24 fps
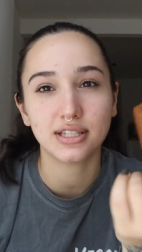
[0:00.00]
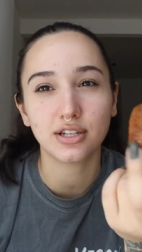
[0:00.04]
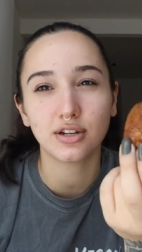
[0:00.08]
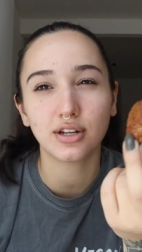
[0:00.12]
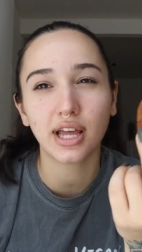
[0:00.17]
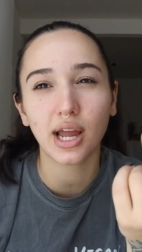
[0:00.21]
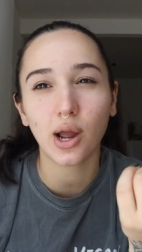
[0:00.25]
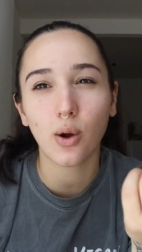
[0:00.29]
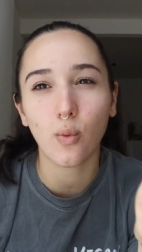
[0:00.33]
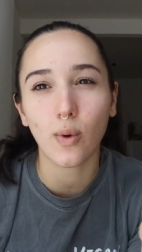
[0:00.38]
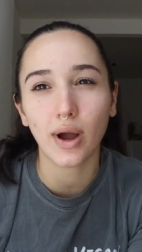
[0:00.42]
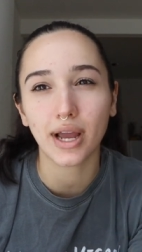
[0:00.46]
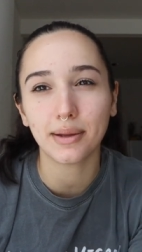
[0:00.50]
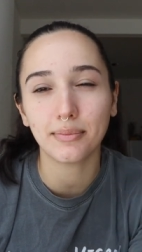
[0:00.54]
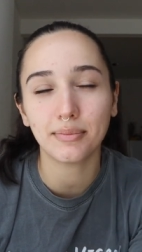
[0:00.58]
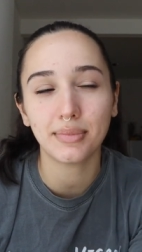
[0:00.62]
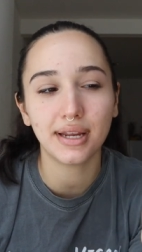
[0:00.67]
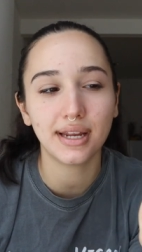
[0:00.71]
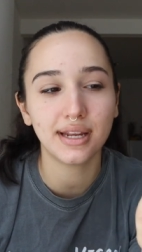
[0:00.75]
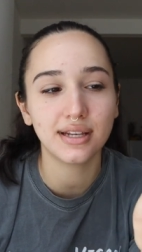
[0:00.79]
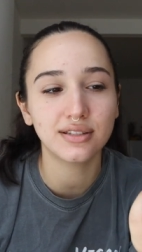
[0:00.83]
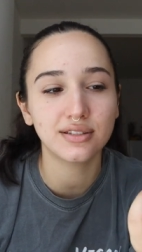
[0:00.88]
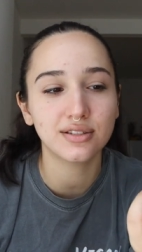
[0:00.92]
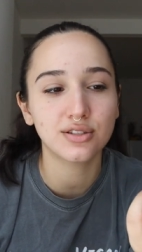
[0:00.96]
They're like white
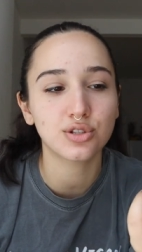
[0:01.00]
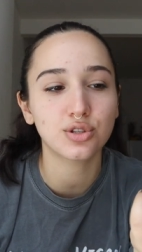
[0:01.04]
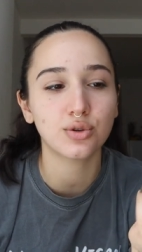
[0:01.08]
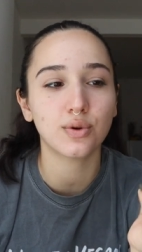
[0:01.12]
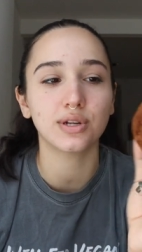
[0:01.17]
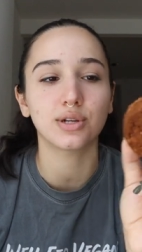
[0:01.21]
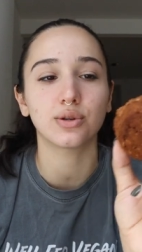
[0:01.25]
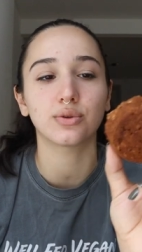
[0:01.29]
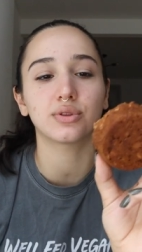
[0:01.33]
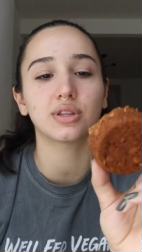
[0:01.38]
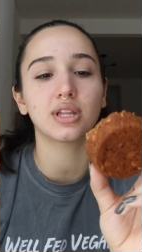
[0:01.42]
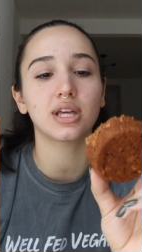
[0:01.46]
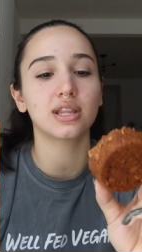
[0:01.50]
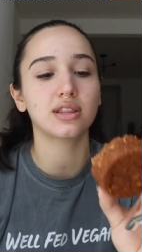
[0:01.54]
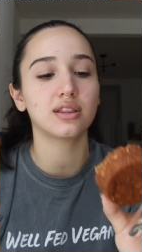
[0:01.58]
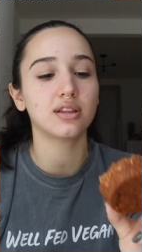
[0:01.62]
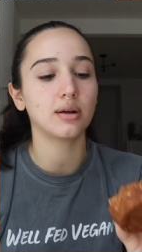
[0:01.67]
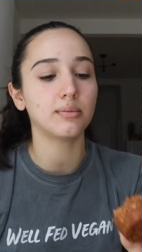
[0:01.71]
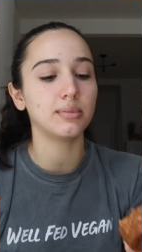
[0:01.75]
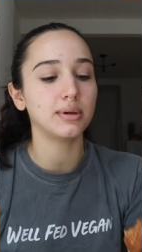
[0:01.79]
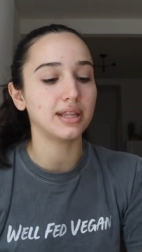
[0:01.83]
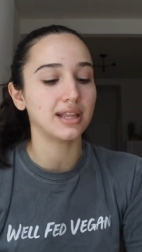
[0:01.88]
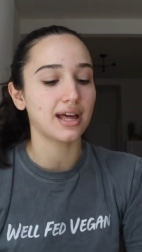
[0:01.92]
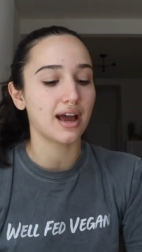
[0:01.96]
beans, so I don't think
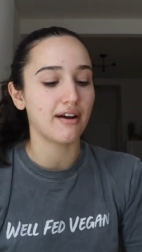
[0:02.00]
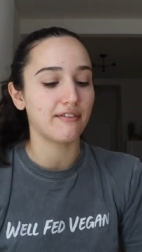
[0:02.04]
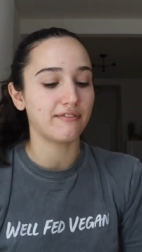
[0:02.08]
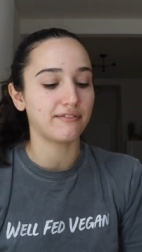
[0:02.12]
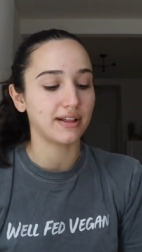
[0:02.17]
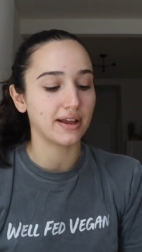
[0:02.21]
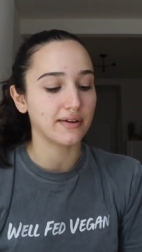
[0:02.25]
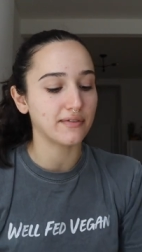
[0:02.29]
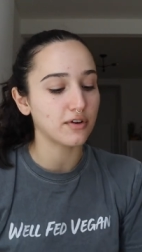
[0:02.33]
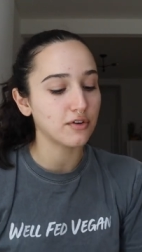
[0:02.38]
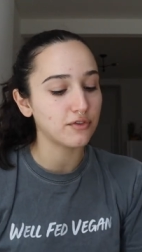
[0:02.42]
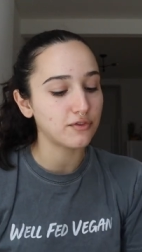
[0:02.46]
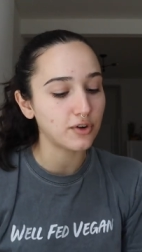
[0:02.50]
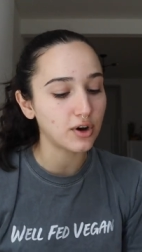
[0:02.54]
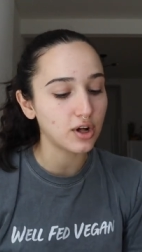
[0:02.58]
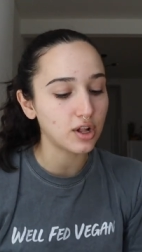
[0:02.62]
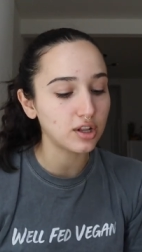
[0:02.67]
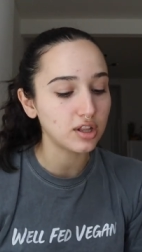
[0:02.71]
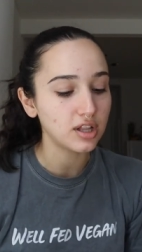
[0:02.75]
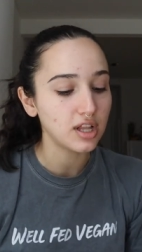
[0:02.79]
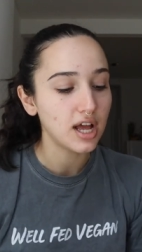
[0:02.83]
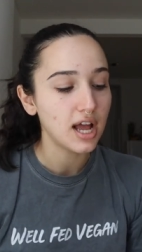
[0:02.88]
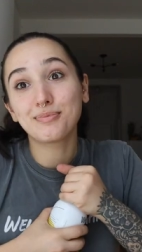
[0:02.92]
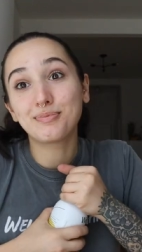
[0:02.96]
they'll be that
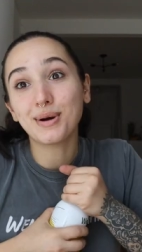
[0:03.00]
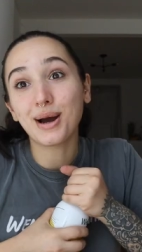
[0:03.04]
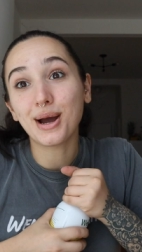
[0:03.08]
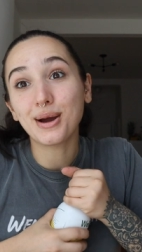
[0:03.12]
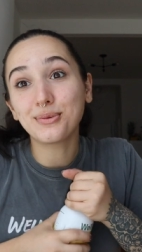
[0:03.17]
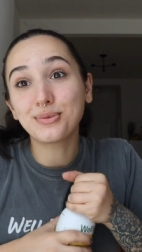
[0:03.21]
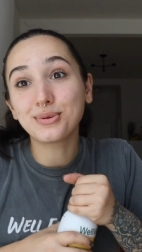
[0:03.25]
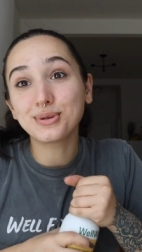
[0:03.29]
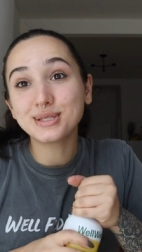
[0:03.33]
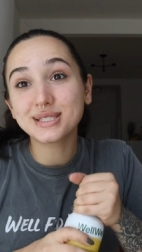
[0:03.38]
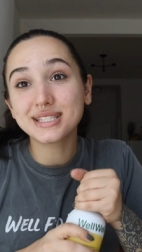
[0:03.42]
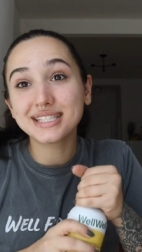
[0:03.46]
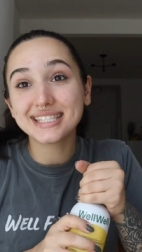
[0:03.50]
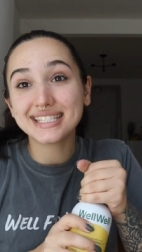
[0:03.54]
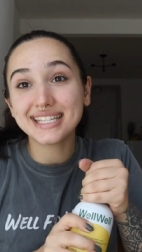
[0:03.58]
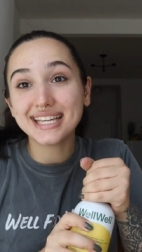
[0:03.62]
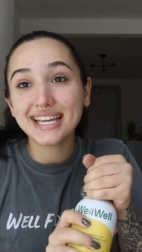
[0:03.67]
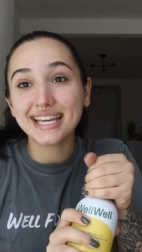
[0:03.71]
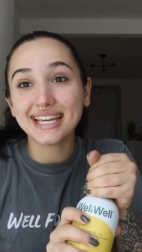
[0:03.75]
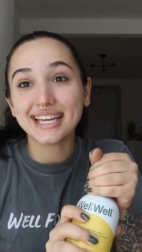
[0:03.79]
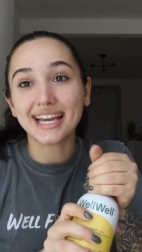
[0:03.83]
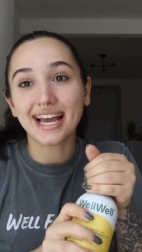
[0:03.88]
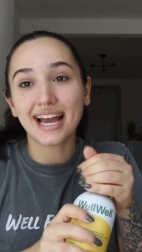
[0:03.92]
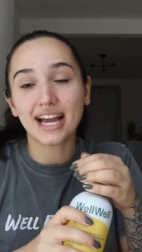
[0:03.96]
flavorful, but we'll
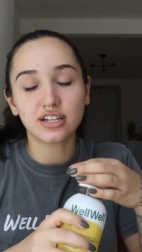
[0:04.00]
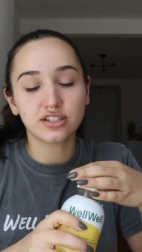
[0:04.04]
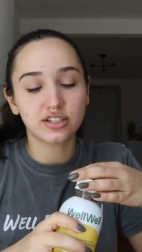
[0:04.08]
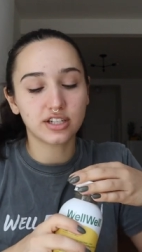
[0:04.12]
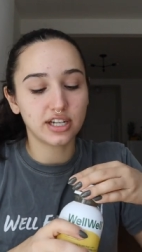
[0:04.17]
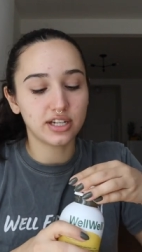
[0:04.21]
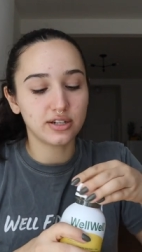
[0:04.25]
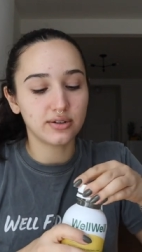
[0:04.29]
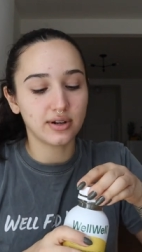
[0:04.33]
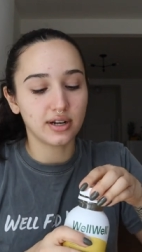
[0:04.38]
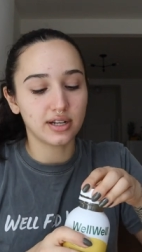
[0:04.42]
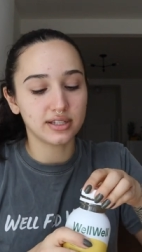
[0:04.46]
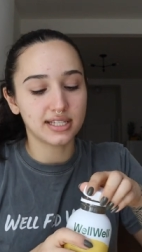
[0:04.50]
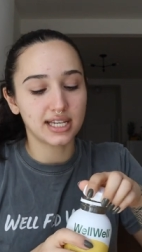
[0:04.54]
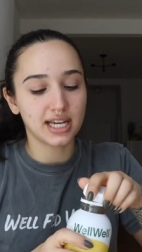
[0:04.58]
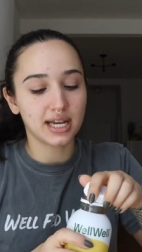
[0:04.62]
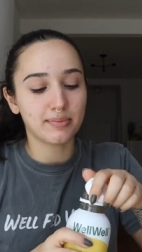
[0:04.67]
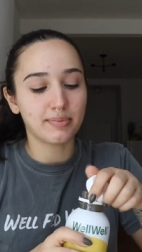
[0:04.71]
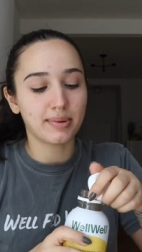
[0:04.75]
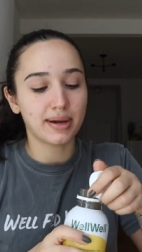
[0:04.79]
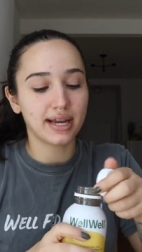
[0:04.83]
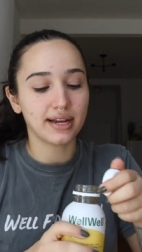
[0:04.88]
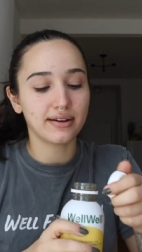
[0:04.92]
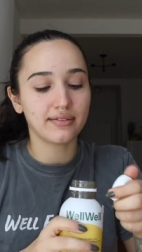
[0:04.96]
see. Actually, you know what? I'll take
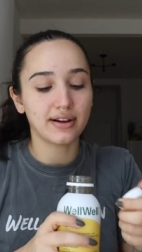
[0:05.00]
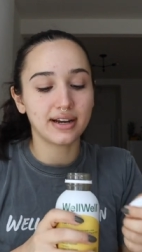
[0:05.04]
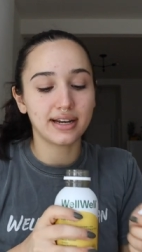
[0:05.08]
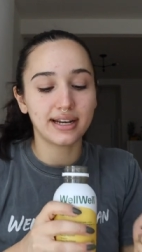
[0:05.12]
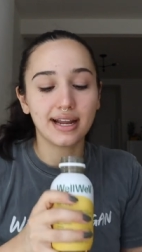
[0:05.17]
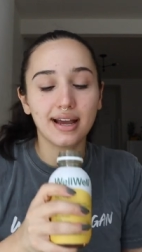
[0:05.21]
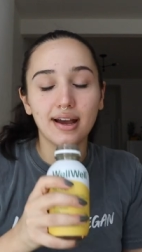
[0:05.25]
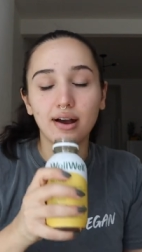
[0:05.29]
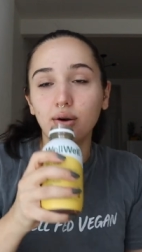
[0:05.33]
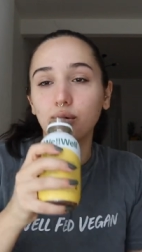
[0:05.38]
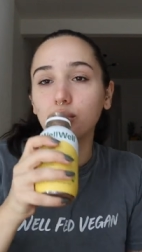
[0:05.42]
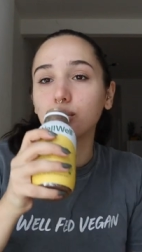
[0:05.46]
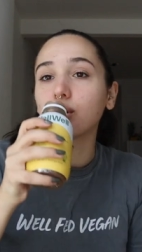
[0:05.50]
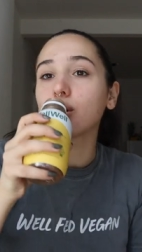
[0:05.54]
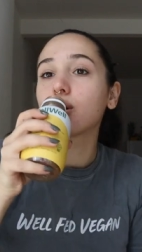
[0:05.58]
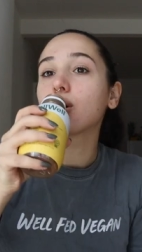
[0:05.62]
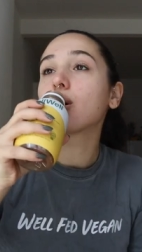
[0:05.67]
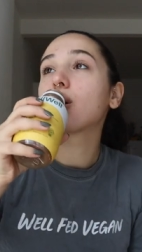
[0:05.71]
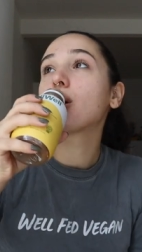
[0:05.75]
a bite right now.